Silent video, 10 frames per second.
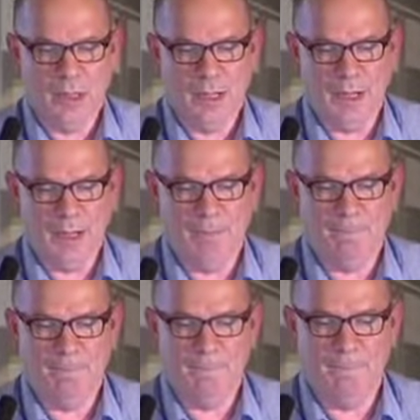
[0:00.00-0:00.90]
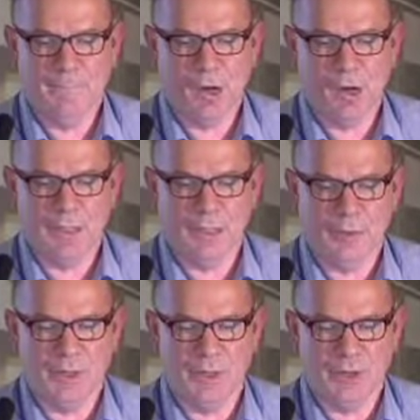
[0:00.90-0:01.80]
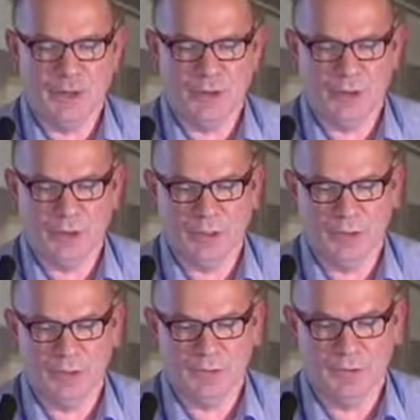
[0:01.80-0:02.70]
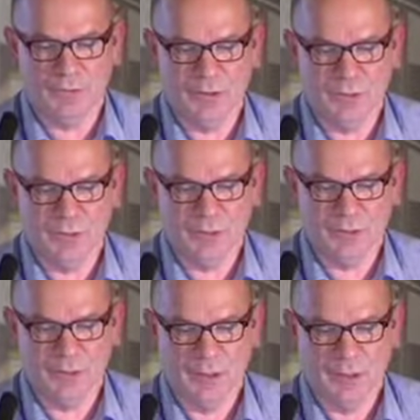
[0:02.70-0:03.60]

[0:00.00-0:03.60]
I'll go in and just log in as Oliver Twist.